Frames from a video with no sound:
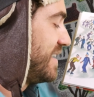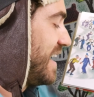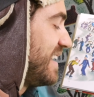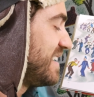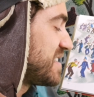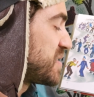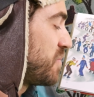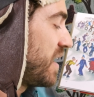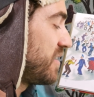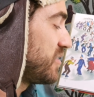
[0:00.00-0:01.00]
And he
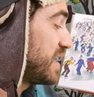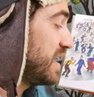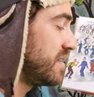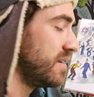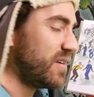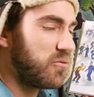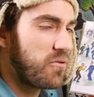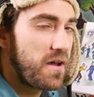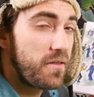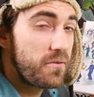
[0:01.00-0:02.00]
smiled again in a
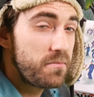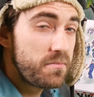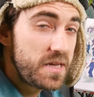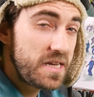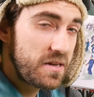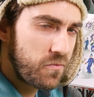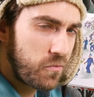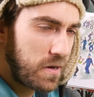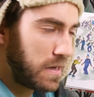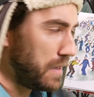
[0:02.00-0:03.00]
rather mean
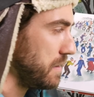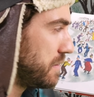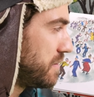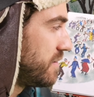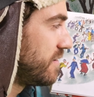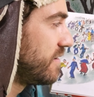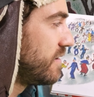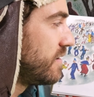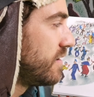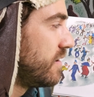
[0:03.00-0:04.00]
way.
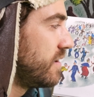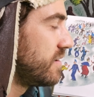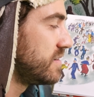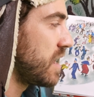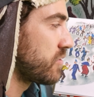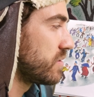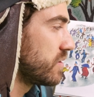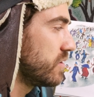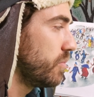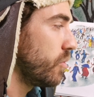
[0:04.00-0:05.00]
Now the
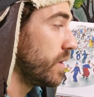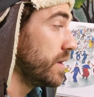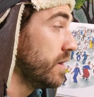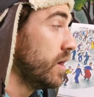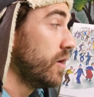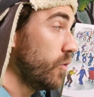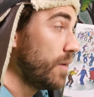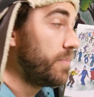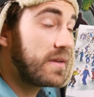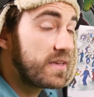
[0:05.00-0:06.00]
little boy, who
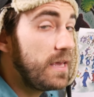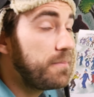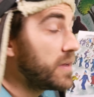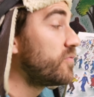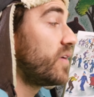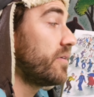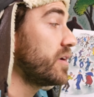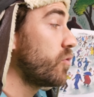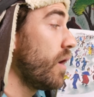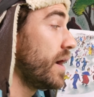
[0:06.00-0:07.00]
had been keeping very
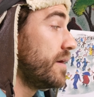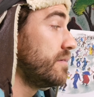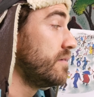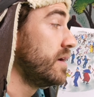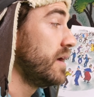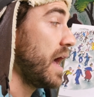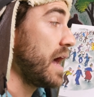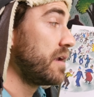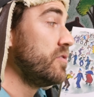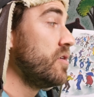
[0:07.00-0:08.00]
quiet,
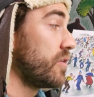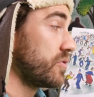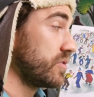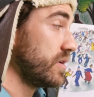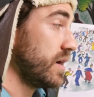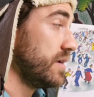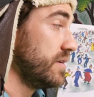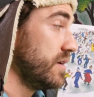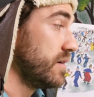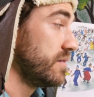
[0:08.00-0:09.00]
had another good
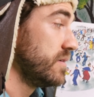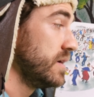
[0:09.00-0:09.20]
idea.